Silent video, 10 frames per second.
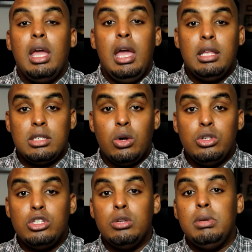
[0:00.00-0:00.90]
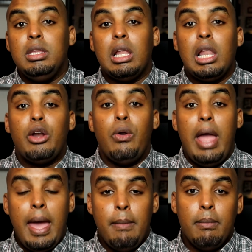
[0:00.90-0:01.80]
It's going to be the letter
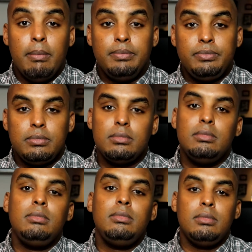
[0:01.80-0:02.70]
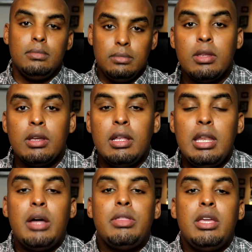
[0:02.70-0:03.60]
M.
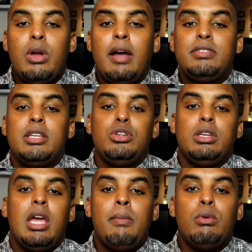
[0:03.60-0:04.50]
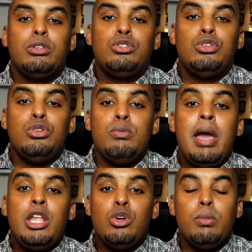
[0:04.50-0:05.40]
Now that you have set your camera to
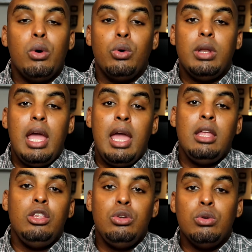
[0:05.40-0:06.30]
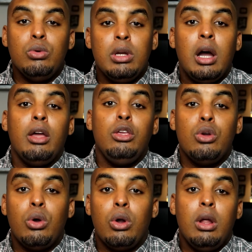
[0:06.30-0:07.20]
manual mode and you got
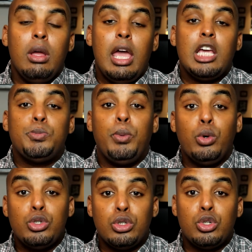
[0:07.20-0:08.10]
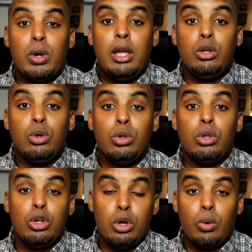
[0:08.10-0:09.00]
your exposure
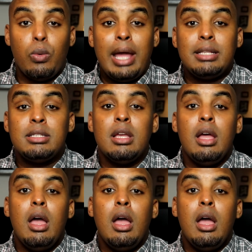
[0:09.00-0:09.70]
triangle correct,